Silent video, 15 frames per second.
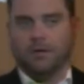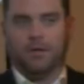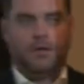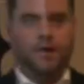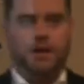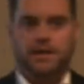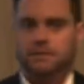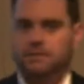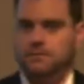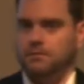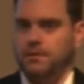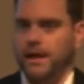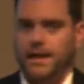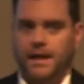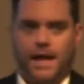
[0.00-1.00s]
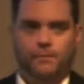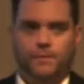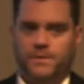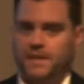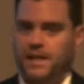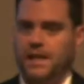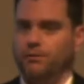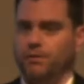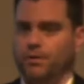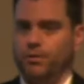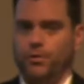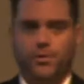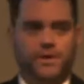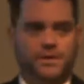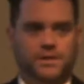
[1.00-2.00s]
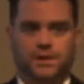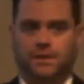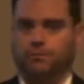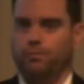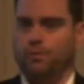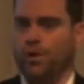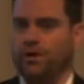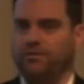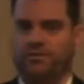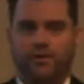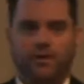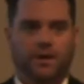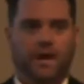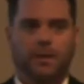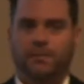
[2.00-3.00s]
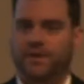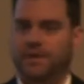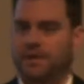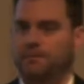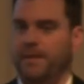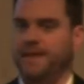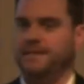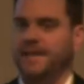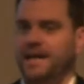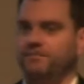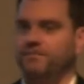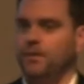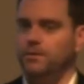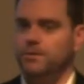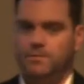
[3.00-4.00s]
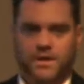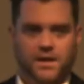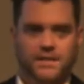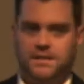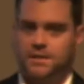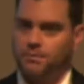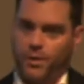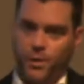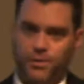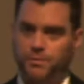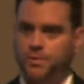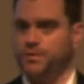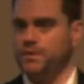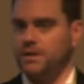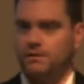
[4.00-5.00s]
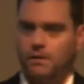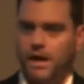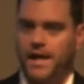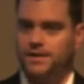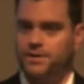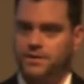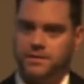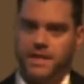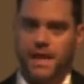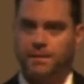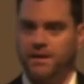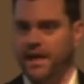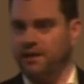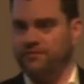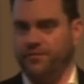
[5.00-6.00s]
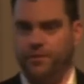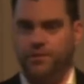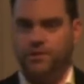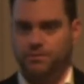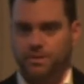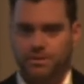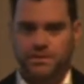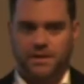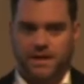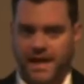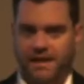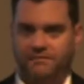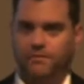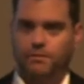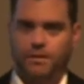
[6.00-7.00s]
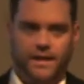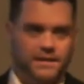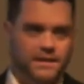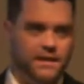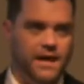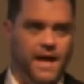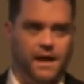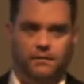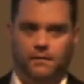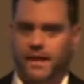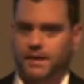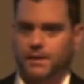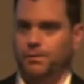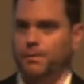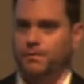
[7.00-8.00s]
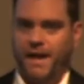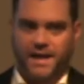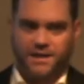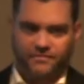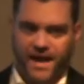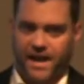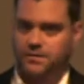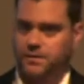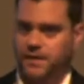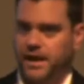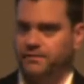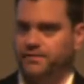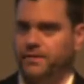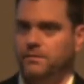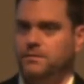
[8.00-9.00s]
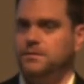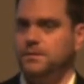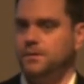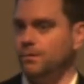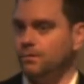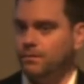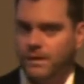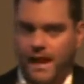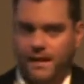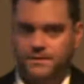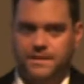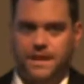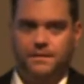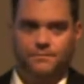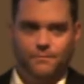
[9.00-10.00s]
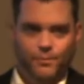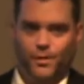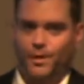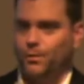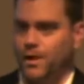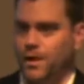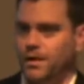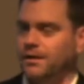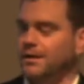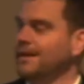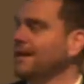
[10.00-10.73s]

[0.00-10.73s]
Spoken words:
And it's like I was getting recruited to work for a company that makes headphones because they're both music, right? Shazam and headphones are music. I have no idea how like you would manufacture headphones, so how's that going to work?